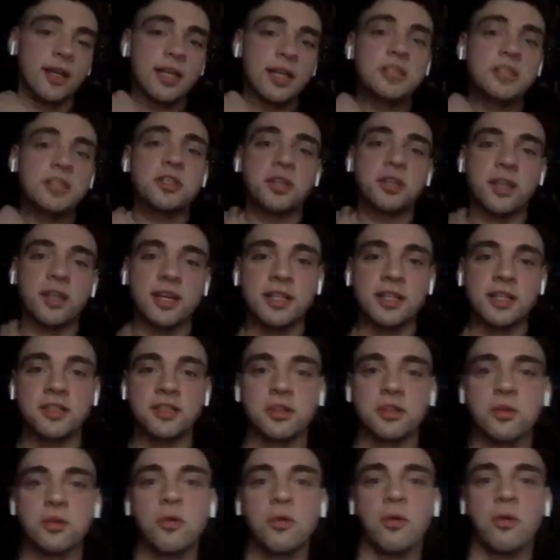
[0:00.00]
It's
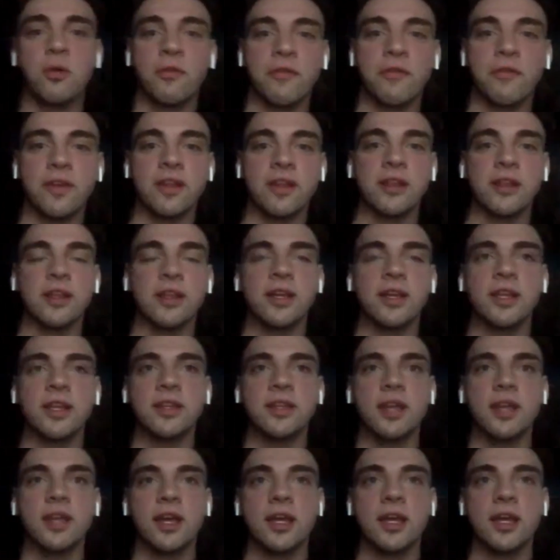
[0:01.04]
a cool feeling. And
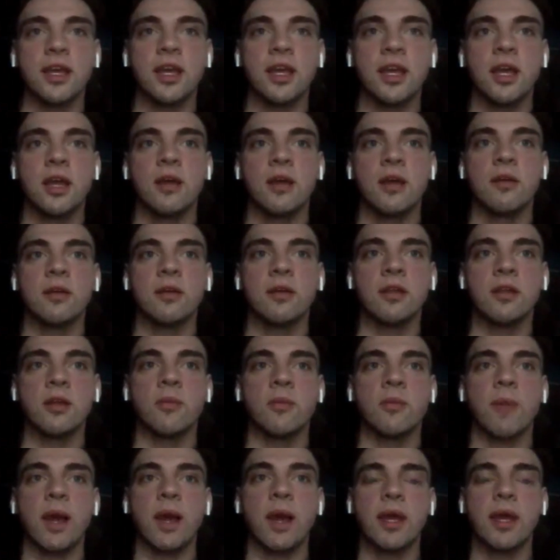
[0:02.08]
like, you know,
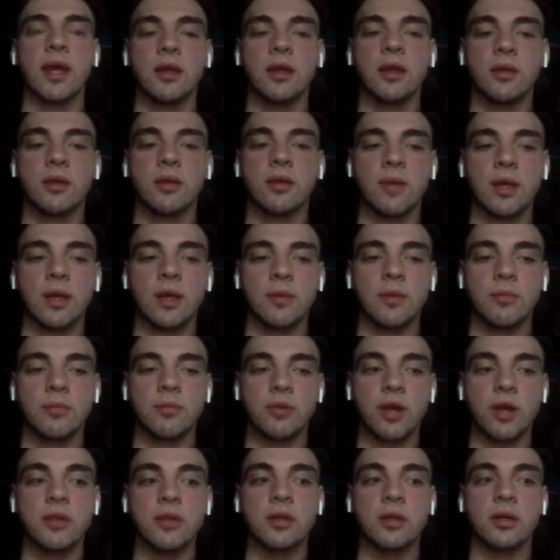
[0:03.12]
my
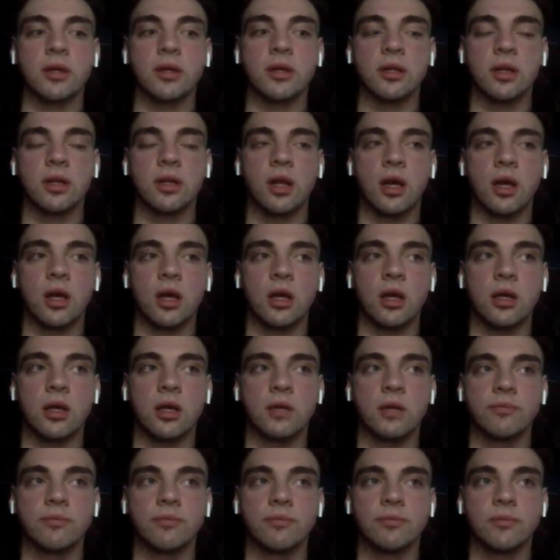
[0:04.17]
brother,
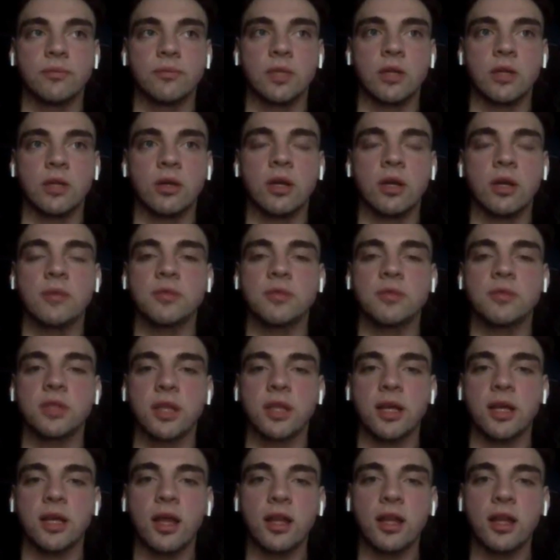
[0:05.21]
you know, comes to
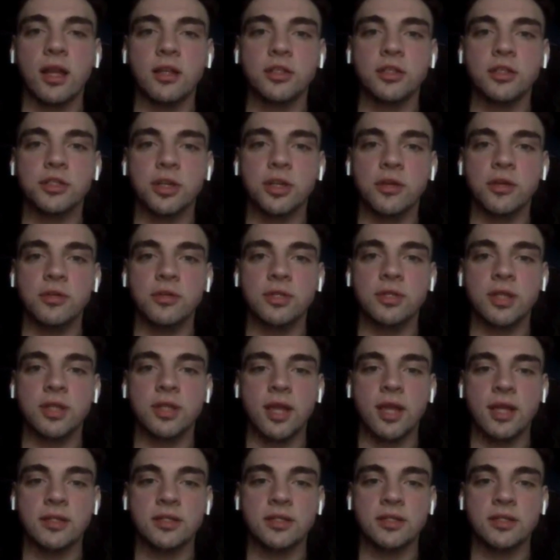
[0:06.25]
like a lot of the shows
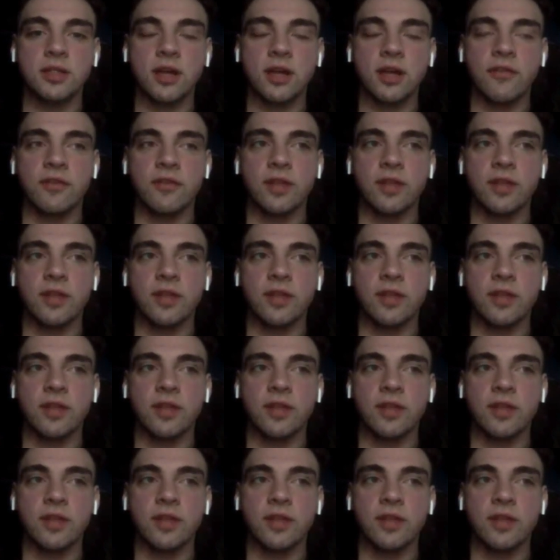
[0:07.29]
and stuff.